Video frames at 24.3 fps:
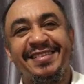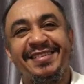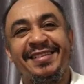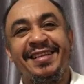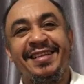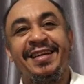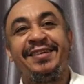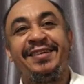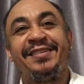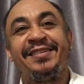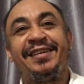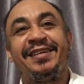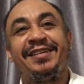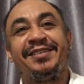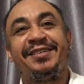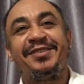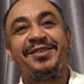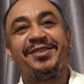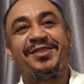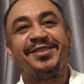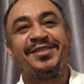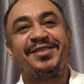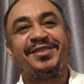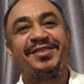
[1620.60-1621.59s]

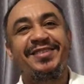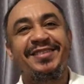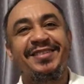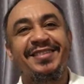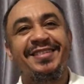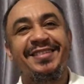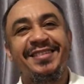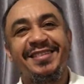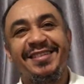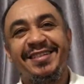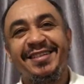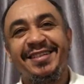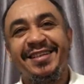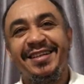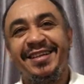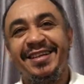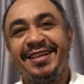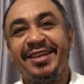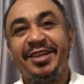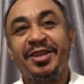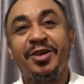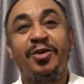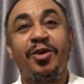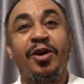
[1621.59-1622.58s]
Naide Jones.
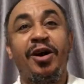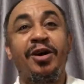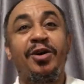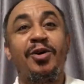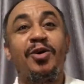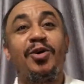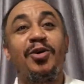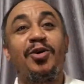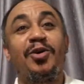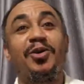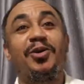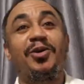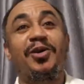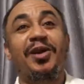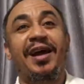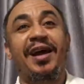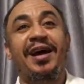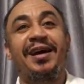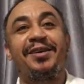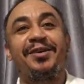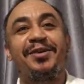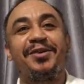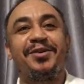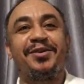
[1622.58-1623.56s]
You don't want to go
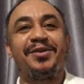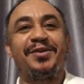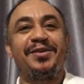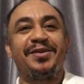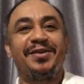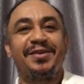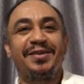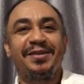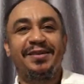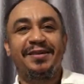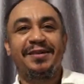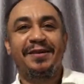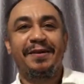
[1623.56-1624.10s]
Colorado.